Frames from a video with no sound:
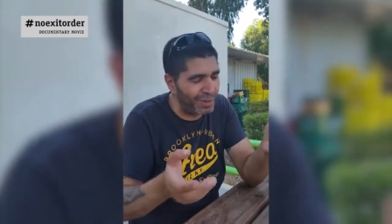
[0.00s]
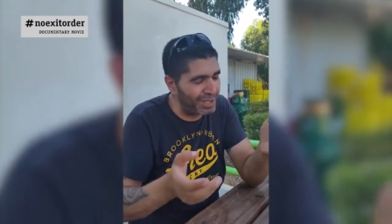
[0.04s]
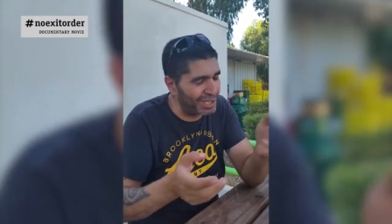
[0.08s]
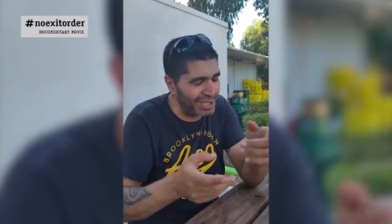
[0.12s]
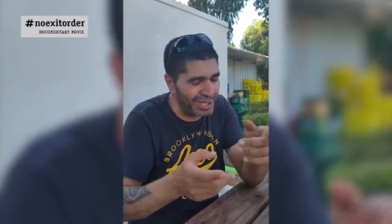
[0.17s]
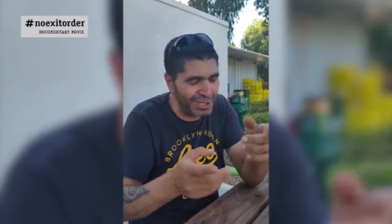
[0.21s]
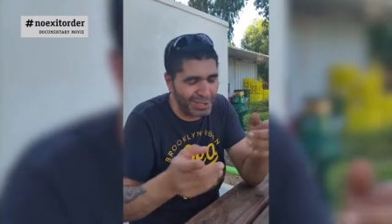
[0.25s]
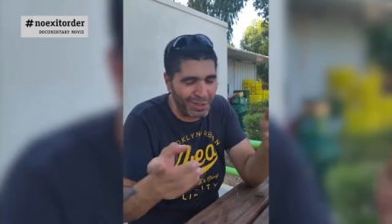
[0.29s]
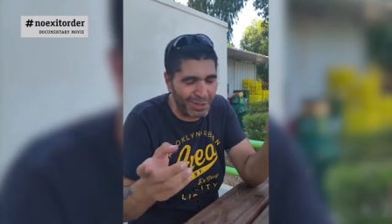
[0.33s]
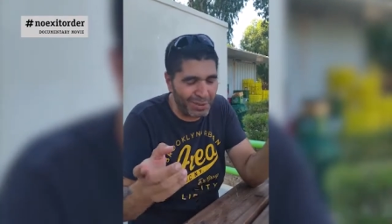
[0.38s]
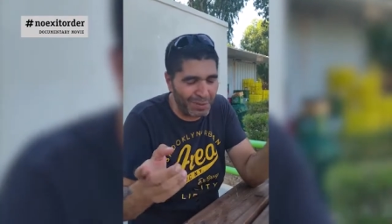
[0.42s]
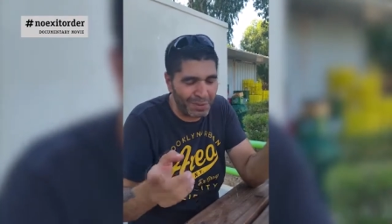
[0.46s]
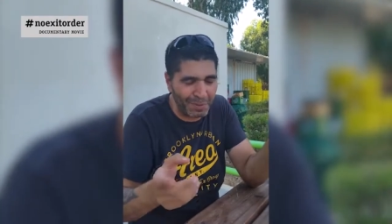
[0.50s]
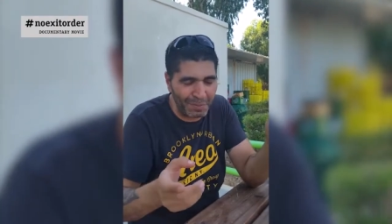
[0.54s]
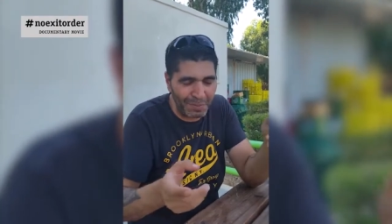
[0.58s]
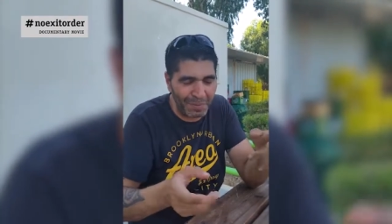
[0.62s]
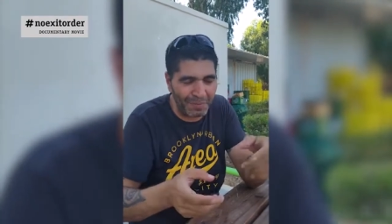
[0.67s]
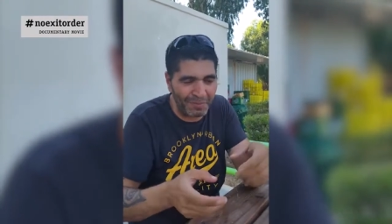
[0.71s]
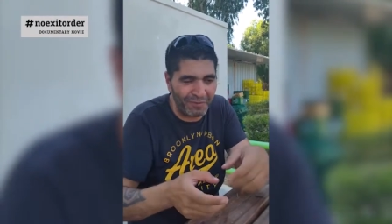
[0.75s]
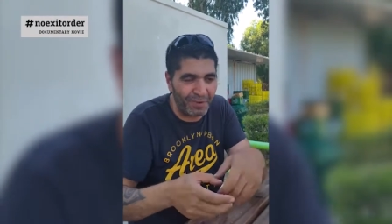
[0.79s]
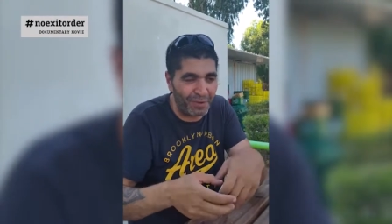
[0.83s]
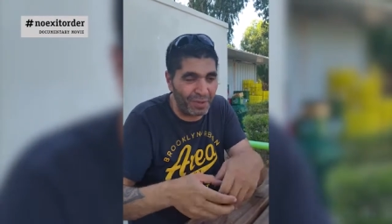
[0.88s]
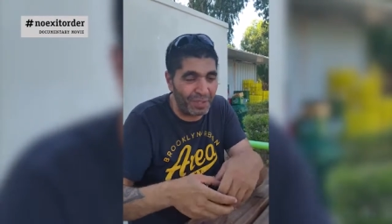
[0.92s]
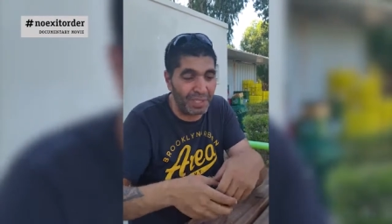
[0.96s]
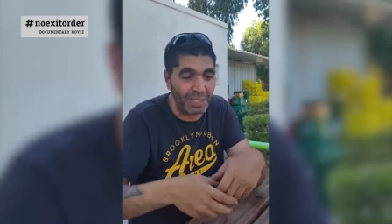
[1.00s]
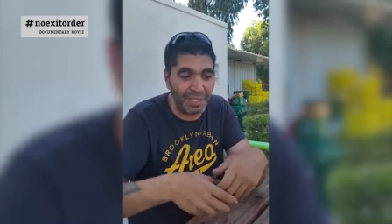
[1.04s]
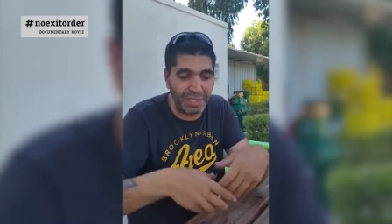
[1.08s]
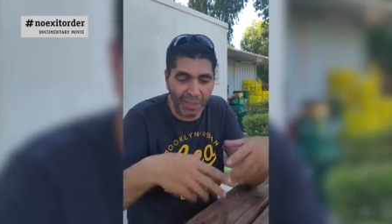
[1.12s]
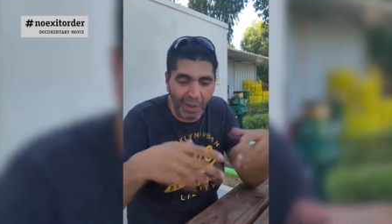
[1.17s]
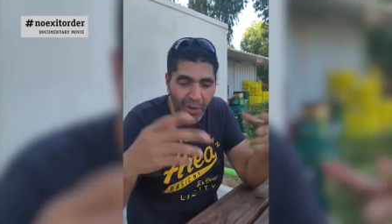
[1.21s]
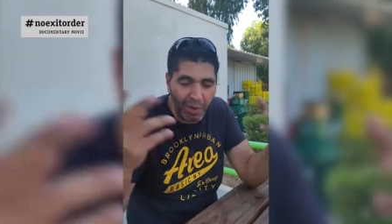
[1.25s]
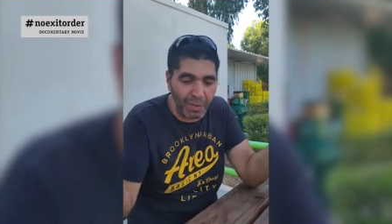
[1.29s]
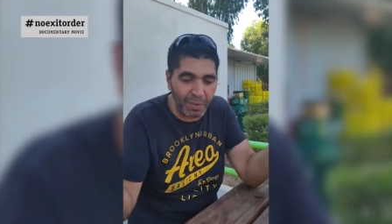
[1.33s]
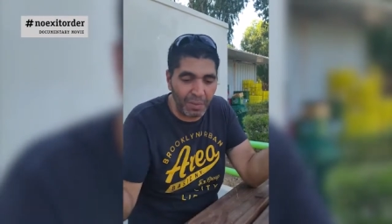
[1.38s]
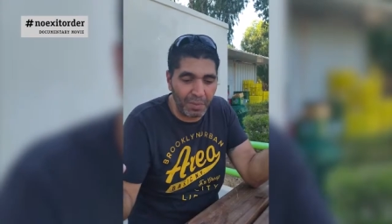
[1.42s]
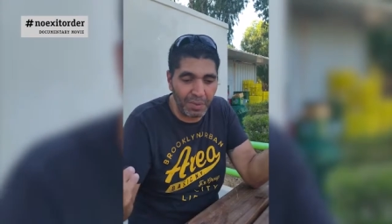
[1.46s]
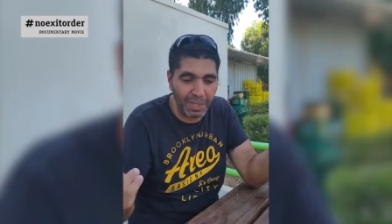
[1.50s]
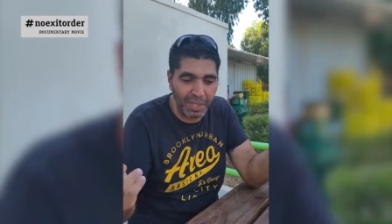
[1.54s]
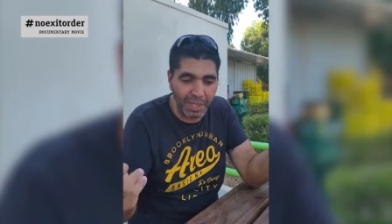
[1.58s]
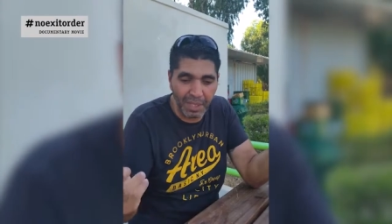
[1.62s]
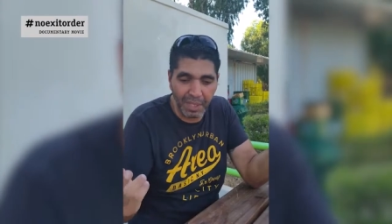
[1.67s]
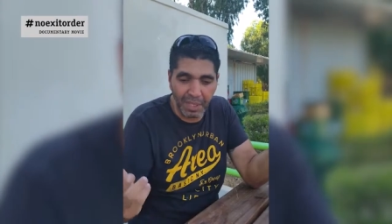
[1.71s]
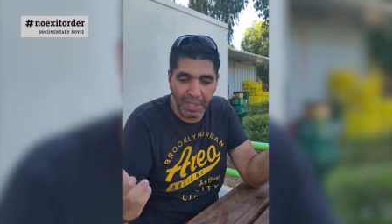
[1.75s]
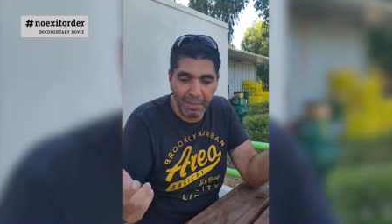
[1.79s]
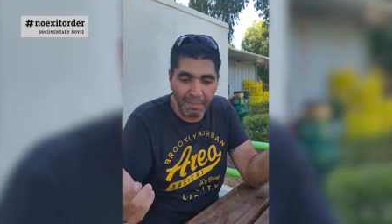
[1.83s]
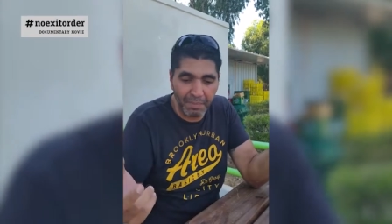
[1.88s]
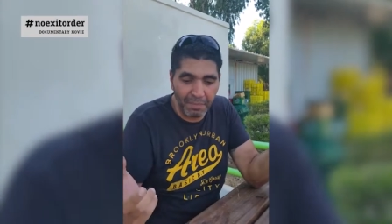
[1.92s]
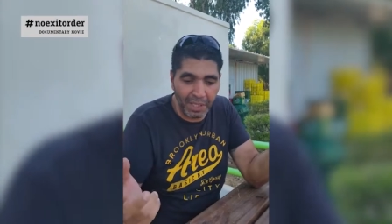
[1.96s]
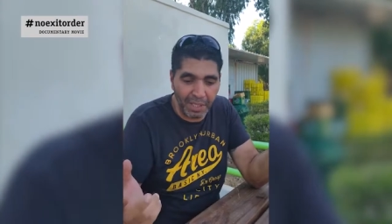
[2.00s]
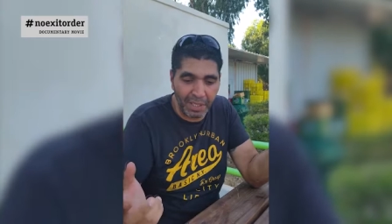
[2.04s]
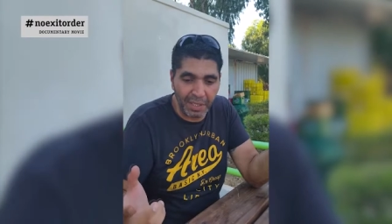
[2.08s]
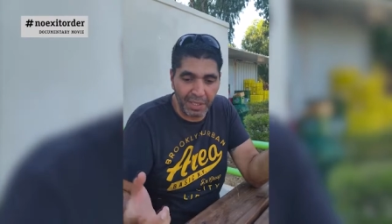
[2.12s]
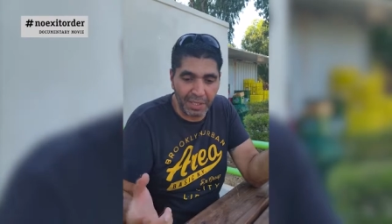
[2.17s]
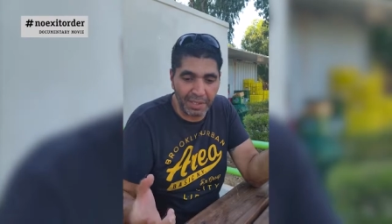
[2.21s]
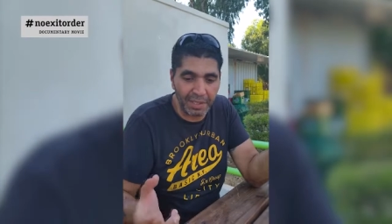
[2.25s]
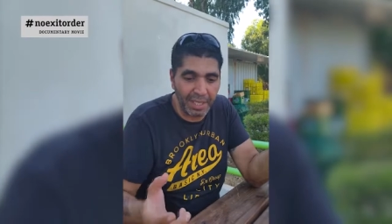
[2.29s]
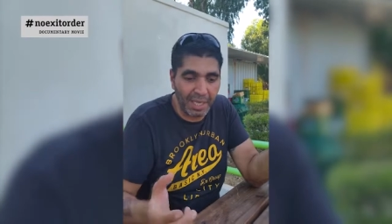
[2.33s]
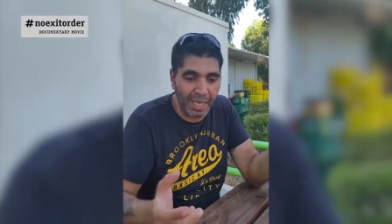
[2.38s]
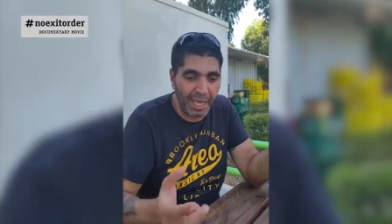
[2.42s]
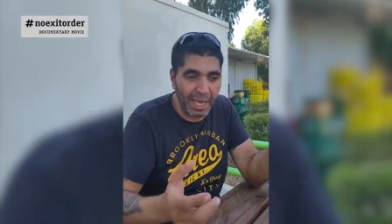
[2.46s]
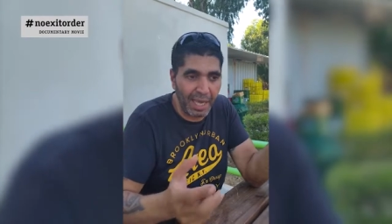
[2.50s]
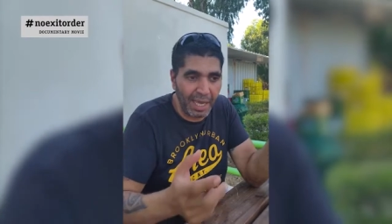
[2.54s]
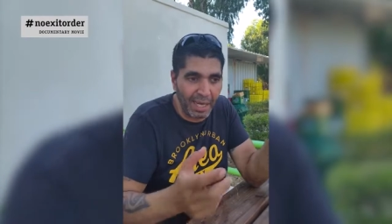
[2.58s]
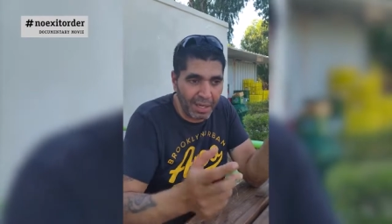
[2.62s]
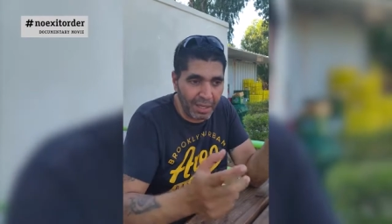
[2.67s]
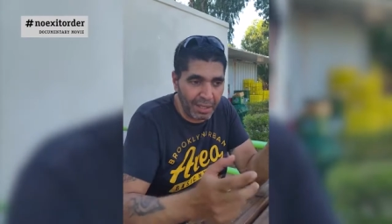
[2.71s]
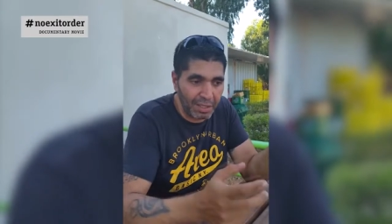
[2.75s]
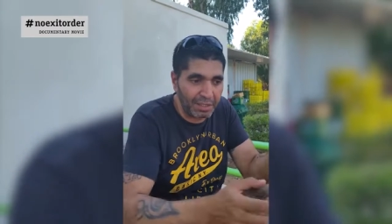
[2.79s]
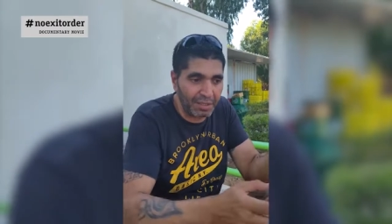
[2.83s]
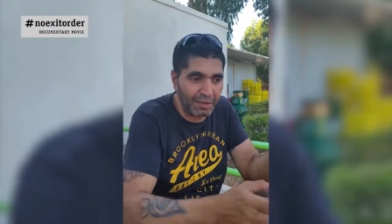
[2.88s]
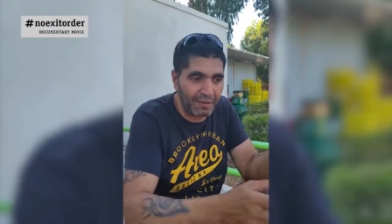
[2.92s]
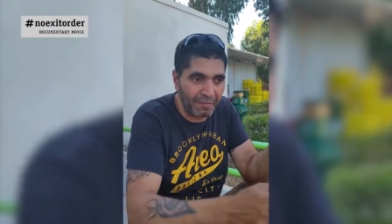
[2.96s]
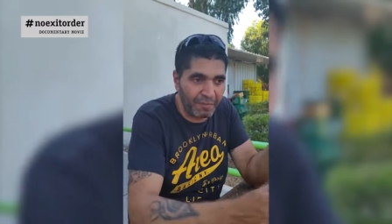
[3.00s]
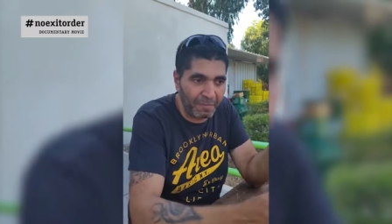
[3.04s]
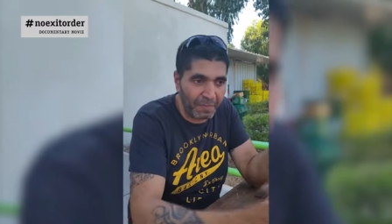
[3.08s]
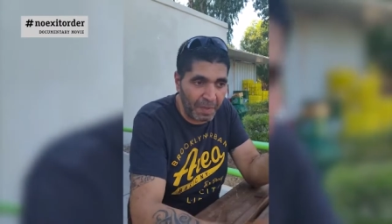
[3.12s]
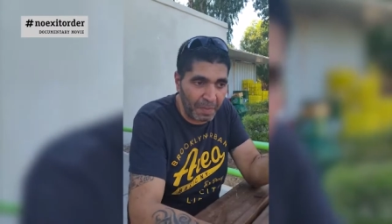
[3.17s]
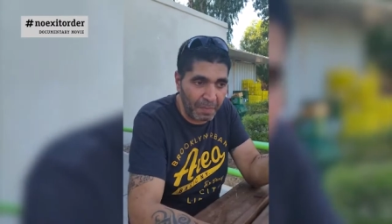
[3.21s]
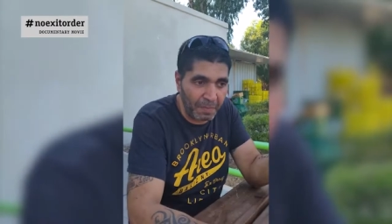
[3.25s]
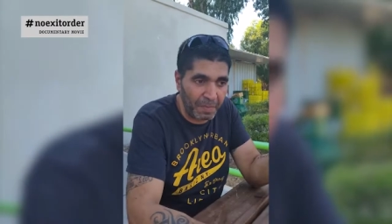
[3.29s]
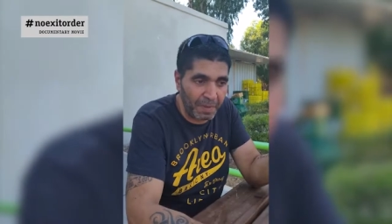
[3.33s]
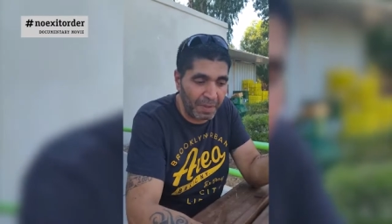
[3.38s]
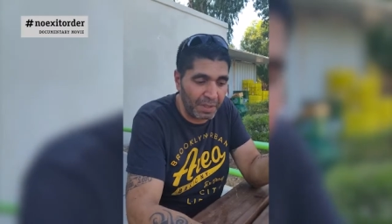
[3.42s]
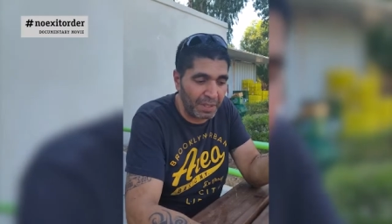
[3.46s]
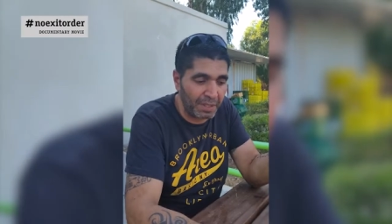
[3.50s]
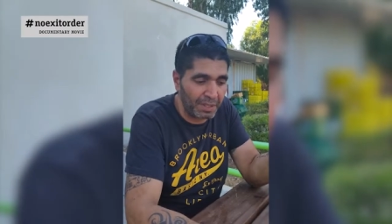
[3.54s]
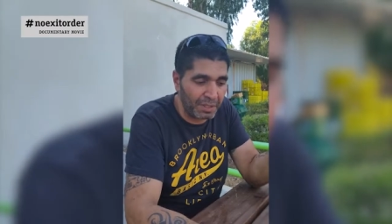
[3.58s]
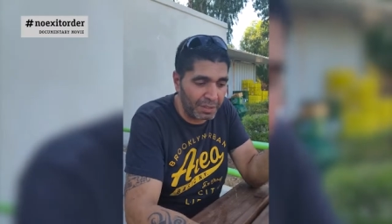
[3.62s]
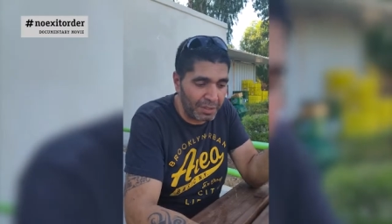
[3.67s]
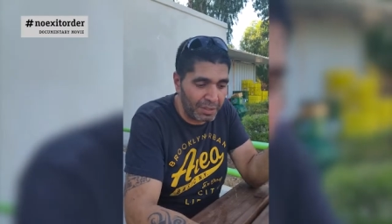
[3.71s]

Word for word: It's not going to be flood. It's all because a lot of people